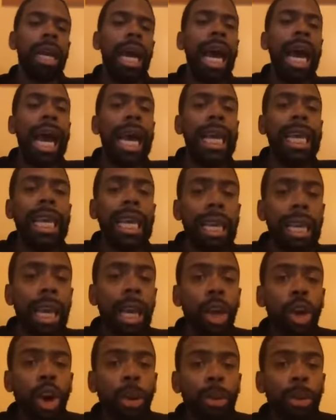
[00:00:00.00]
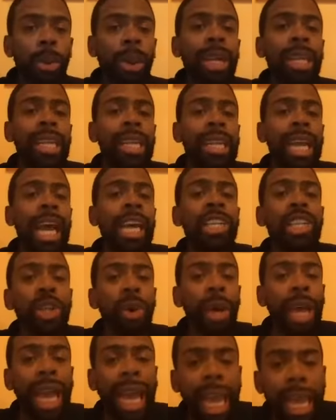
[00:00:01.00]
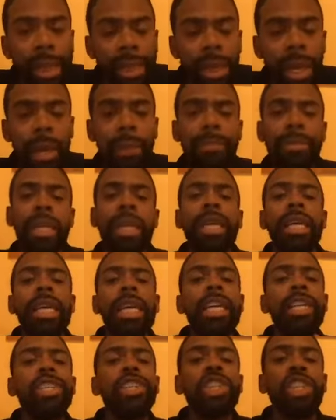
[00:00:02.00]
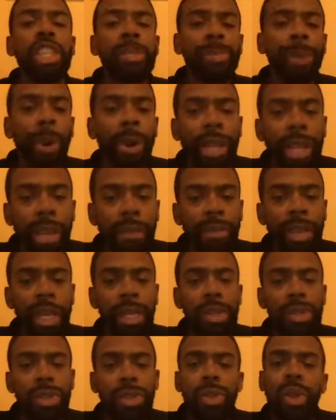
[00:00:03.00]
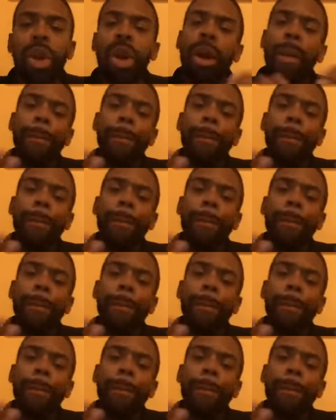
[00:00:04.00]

i.e., incorporating the national anthem into sporting events,